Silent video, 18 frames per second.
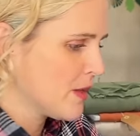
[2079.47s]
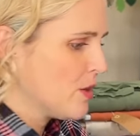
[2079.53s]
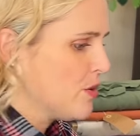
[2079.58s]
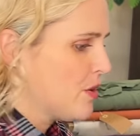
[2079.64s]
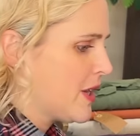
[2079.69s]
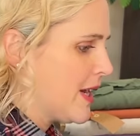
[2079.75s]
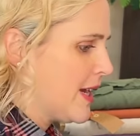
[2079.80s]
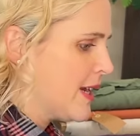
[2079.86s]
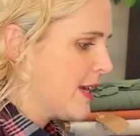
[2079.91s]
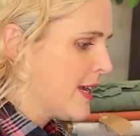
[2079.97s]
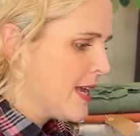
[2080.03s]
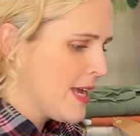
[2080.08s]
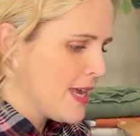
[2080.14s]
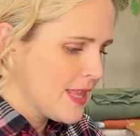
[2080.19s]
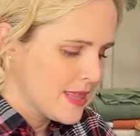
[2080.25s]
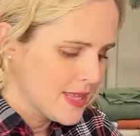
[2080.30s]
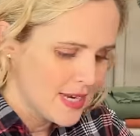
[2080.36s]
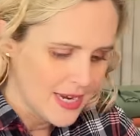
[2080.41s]
Okay,
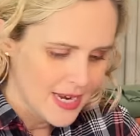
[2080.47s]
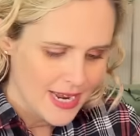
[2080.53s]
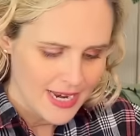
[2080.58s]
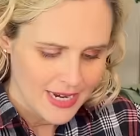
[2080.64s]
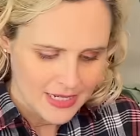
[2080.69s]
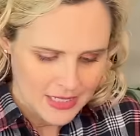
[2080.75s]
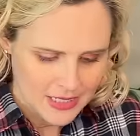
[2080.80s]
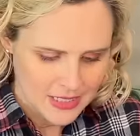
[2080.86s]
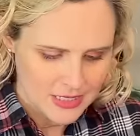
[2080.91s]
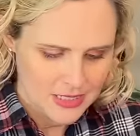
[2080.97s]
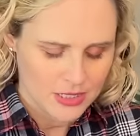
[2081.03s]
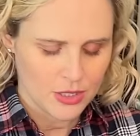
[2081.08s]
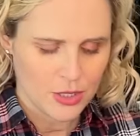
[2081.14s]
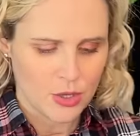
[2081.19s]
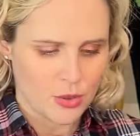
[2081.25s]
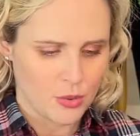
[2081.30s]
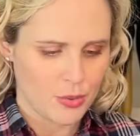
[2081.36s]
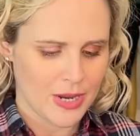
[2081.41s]
the next
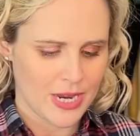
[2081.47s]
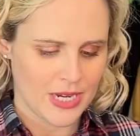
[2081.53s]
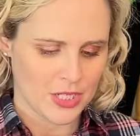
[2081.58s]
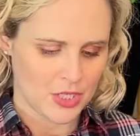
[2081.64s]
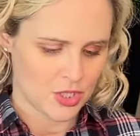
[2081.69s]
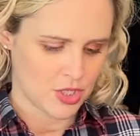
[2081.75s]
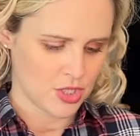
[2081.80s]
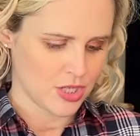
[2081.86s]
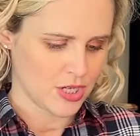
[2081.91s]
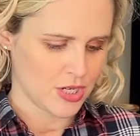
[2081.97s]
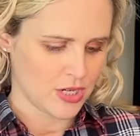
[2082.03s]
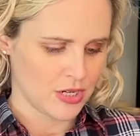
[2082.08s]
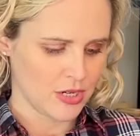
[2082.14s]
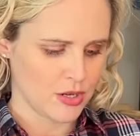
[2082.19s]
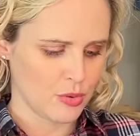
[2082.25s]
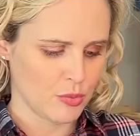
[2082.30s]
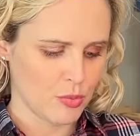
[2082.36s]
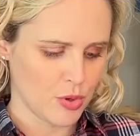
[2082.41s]

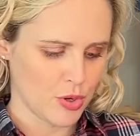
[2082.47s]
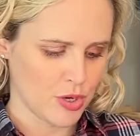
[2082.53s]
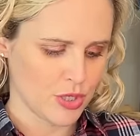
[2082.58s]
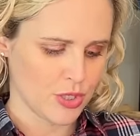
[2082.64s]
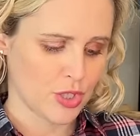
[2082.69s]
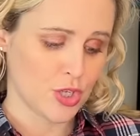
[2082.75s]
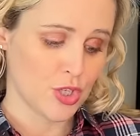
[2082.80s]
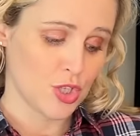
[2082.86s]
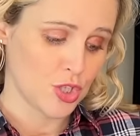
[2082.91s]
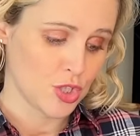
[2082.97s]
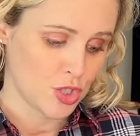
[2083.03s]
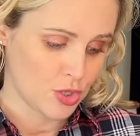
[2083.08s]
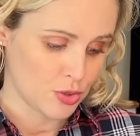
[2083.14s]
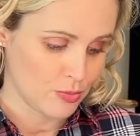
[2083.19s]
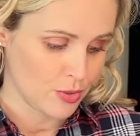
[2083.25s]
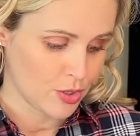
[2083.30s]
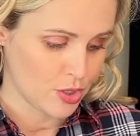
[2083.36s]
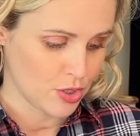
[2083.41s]
question was, could
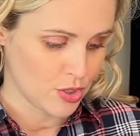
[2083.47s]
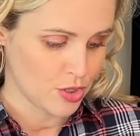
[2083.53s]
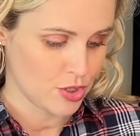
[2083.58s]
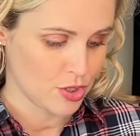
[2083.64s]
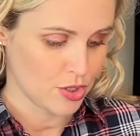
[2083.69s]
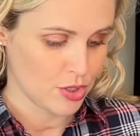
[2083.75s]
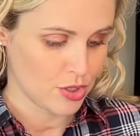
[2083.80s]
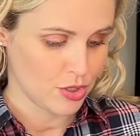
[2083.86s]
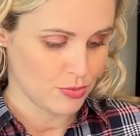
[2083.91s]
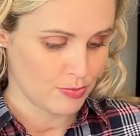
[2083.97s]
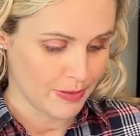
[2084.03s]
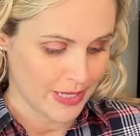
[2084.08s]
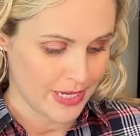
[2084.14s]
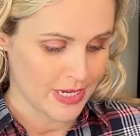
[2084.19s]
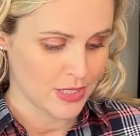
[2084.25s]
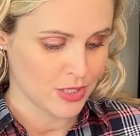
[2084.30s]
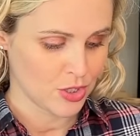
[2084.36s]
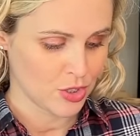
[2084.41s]
you
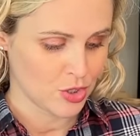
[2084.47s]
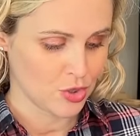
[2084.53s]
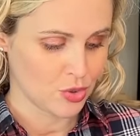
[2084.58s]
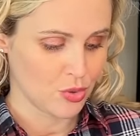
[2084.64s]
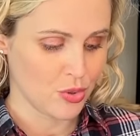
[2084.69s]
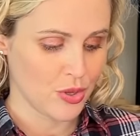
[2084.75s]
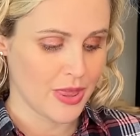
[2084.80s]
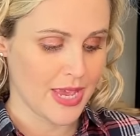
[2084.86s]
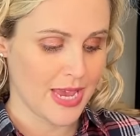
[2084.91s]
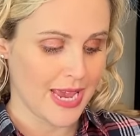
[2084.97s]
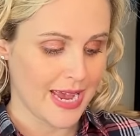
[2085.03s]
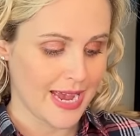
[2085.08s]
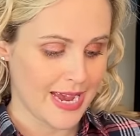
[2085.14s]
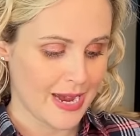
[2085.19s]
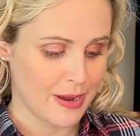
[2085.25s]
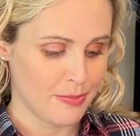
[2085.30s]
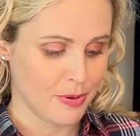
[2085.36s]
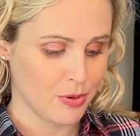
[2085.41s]
please show the
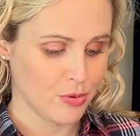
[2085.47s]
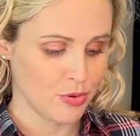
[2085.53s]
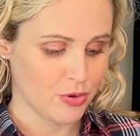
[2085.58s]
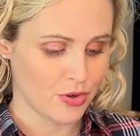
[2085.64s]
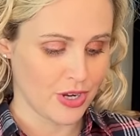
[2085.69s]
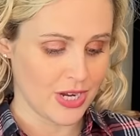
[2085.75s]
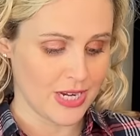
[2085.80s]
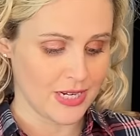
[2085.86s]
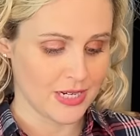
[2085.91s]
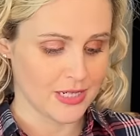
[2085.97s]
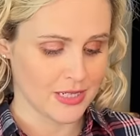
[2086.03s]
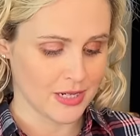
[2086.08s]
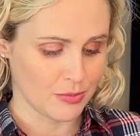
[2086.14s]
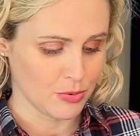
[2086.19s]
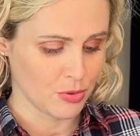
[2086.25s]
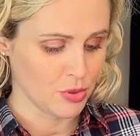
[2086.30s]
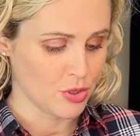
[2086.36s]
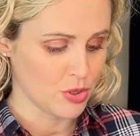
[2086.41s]
apple green
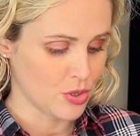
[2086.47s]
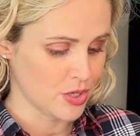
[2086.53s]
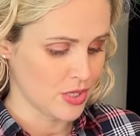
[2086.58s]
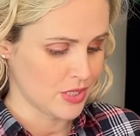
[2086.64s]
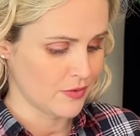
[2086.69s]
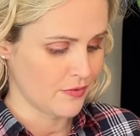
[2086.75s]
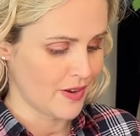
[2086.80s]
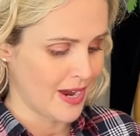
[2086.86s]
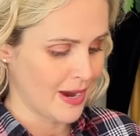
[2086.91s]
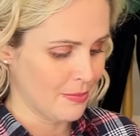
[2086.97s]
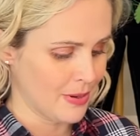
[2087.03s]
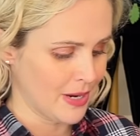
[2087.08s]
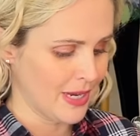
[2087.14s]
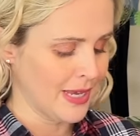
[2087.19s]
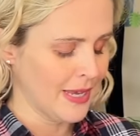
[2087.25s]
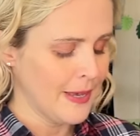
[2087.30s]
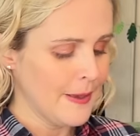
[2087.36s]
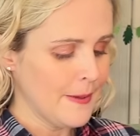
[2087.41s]
double gauze
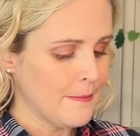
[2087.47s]
fabric?